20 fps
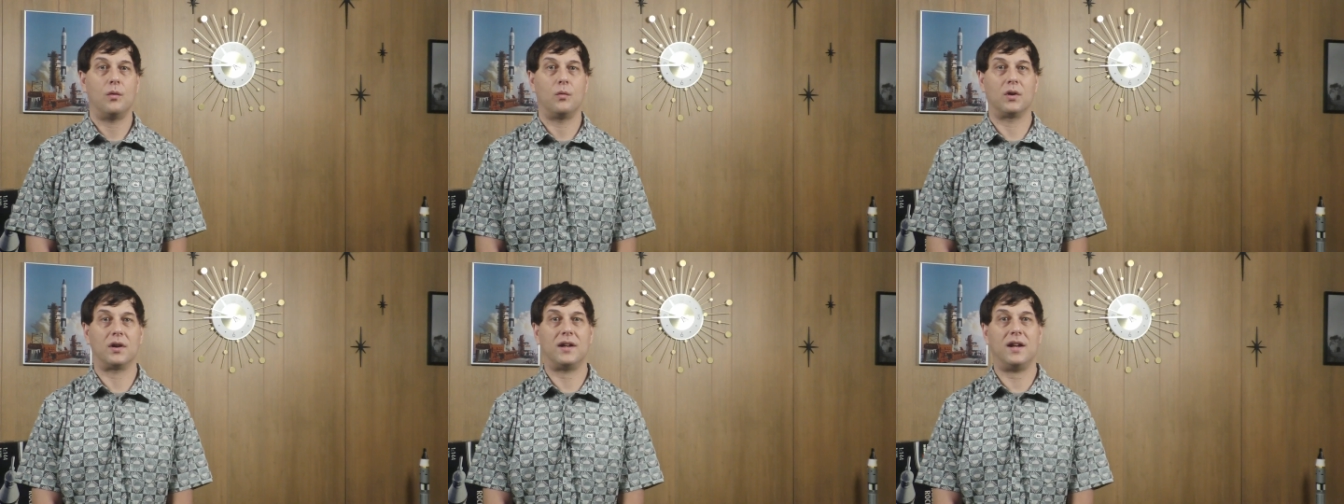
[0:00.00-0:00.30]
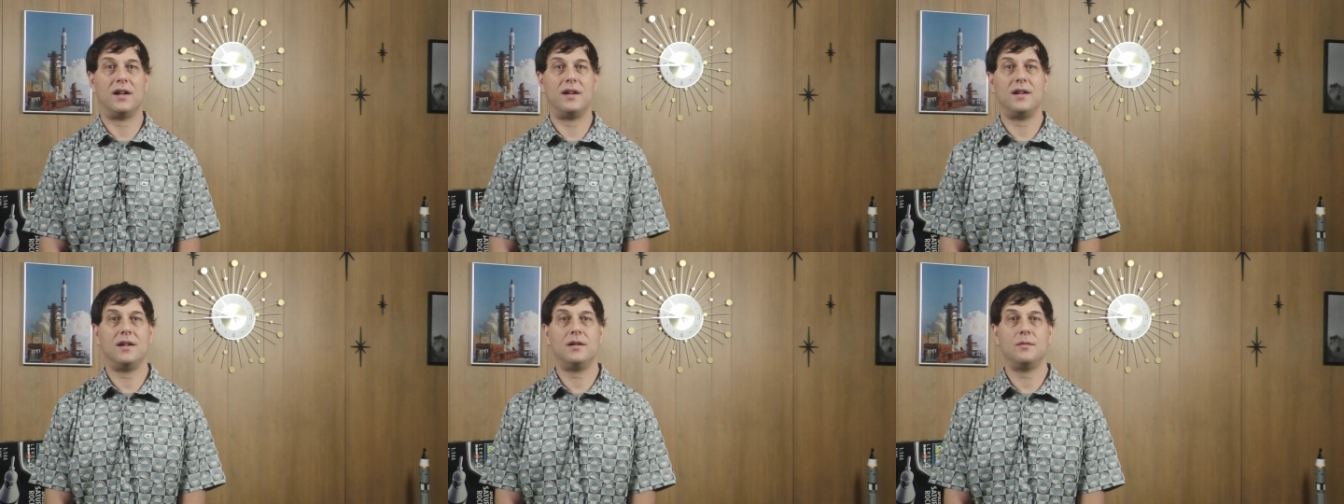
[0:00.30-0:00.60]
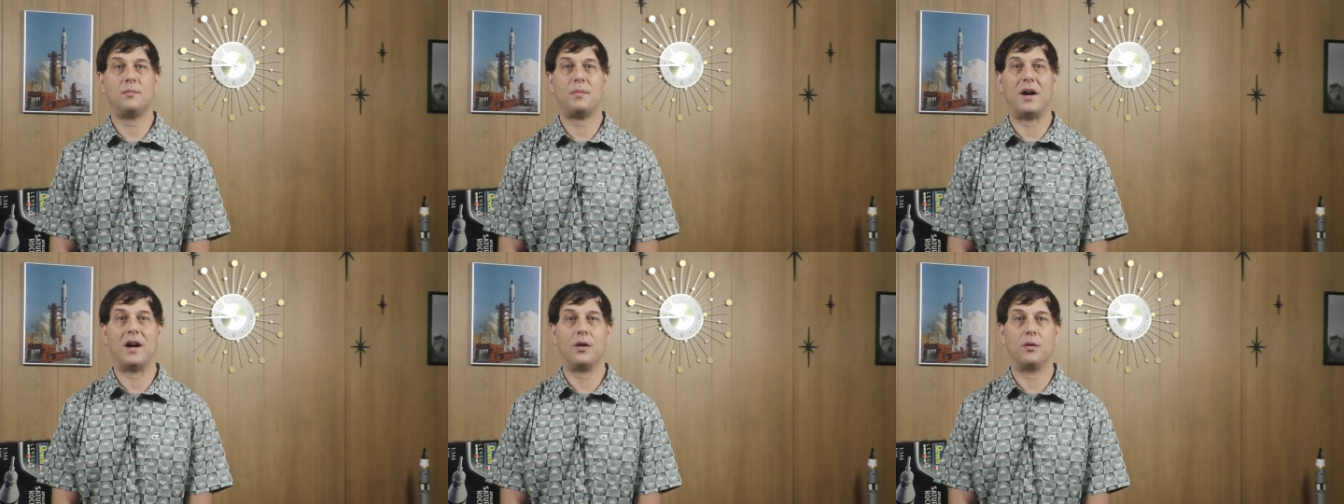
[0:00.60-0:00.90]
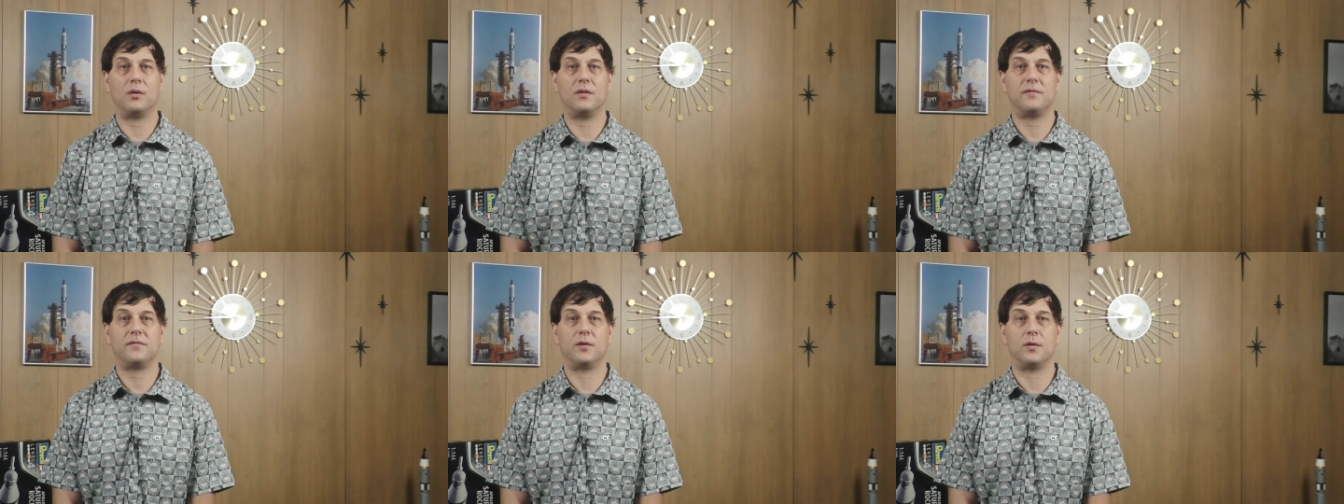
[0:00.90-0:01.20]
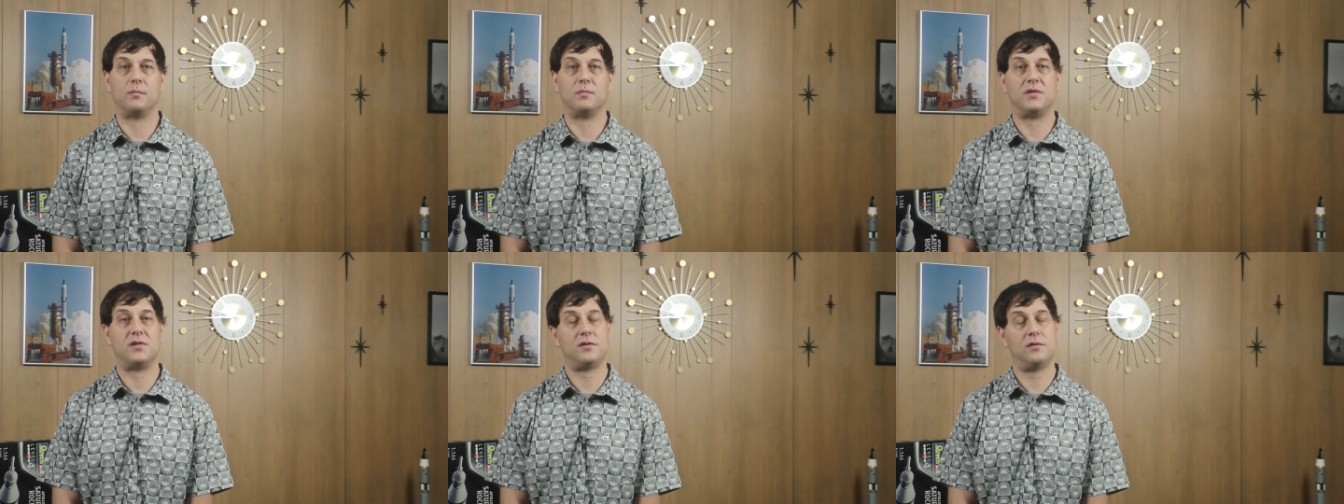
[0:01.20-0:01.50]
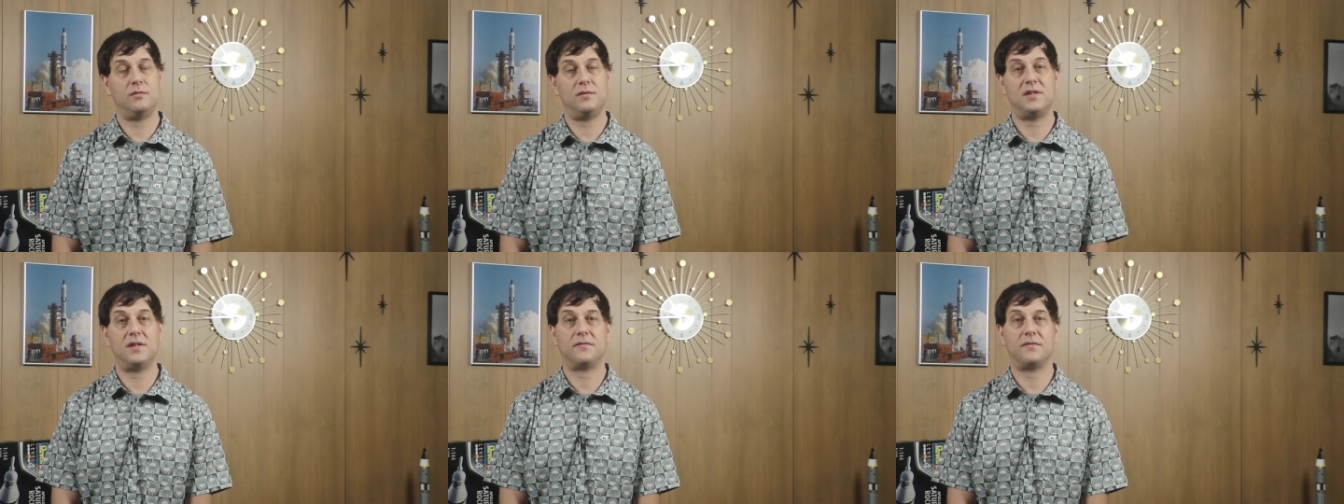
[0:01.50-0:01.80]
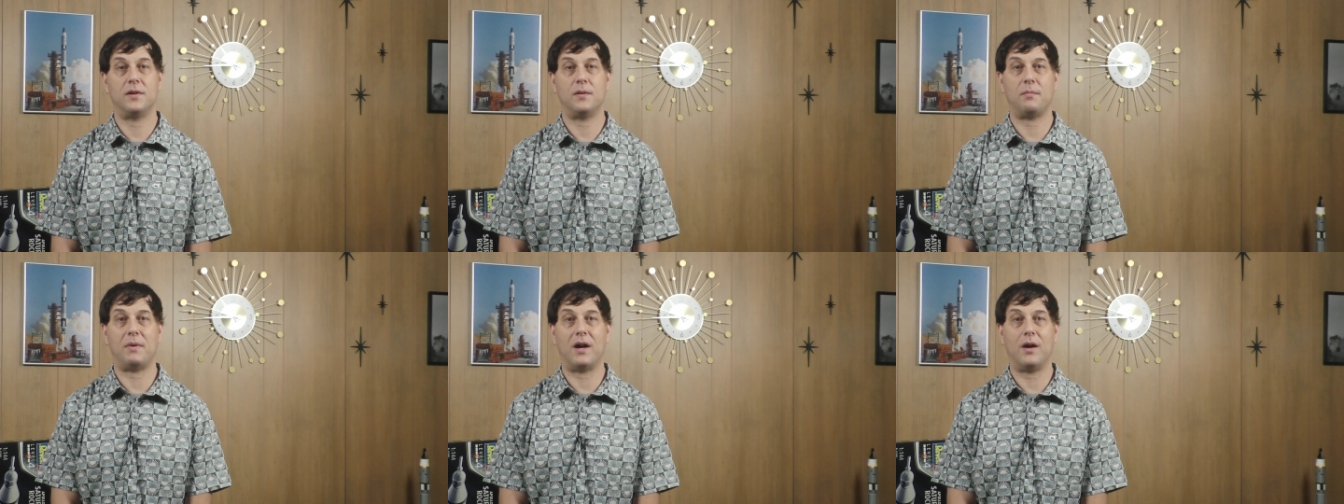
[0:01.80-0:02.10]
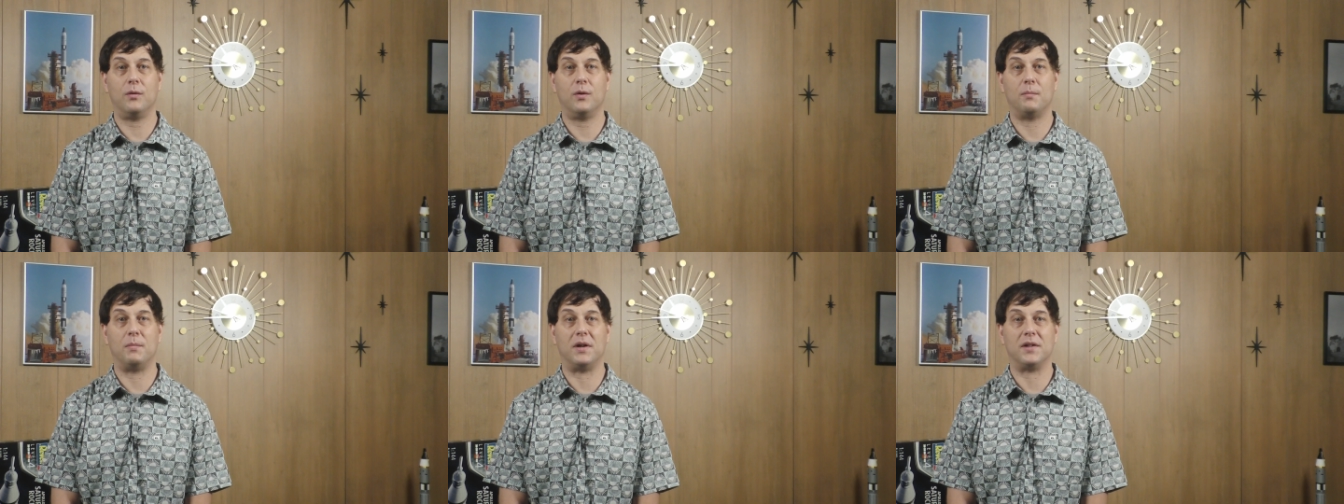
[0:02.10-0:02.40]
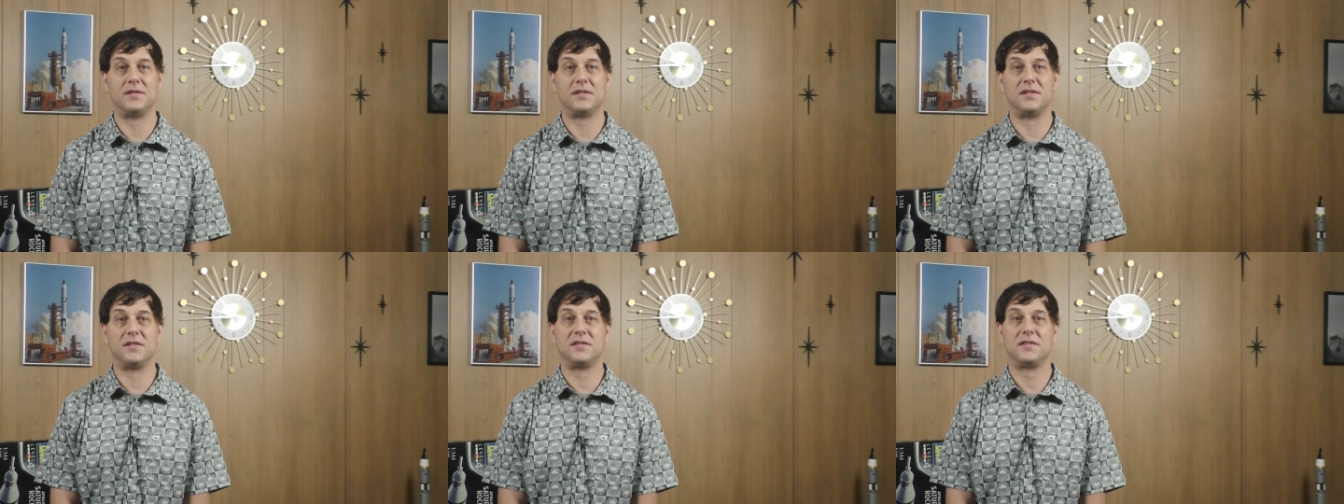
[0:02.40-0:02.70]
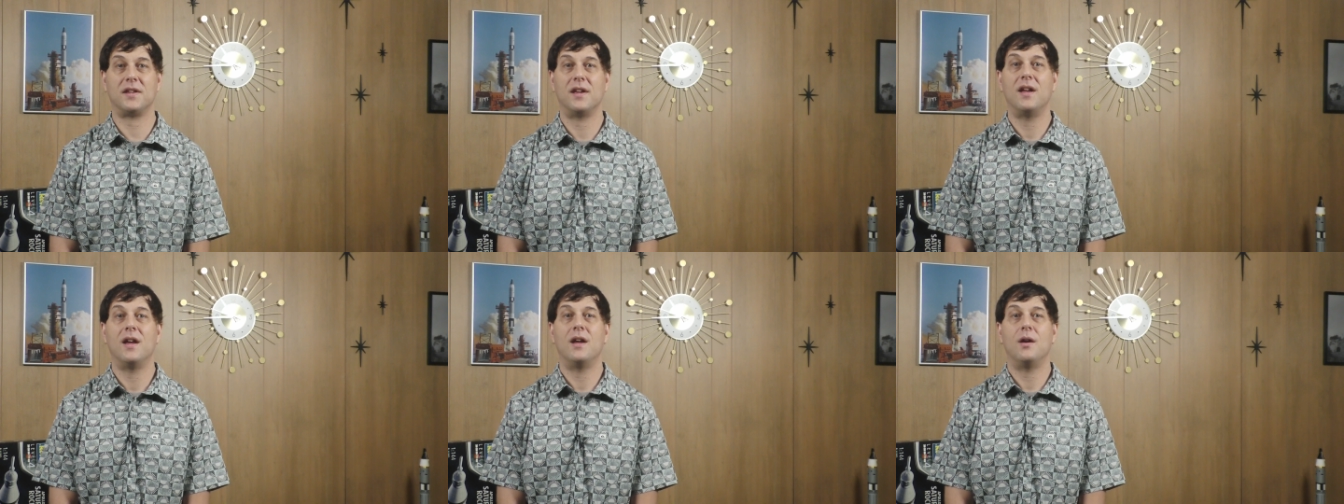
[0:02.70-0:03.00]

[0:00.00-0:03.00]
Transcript: were getting power from two different power buses,